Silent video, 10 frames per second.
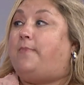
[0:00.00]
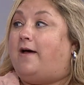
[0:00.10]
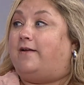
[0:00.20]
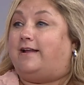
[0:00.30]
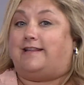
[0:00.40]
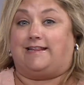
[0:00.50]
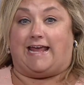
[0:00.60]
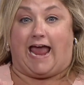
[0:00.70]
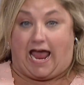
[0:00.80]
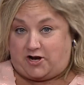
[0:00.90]
about it, that
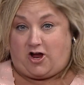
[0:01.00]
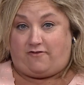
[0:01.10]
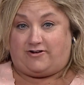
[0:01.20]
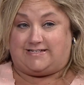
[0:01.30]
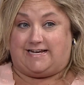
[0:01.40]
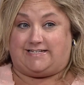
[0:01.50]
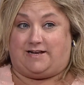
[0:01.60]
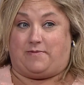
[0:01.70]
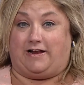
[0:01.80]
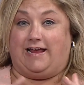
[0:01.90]
they had a conversation
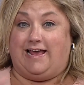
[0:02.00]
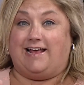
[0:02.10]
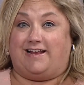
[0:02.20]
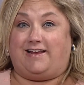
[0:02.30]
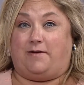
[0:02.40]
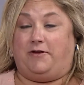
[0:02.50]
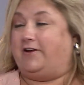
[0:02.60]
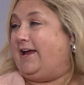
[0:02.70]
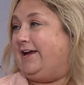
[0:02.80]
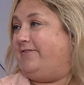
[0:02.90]
about it.
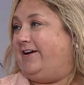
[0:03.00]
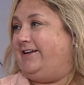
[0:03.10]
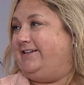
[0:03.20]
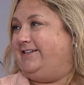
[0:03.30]
Communicate, right?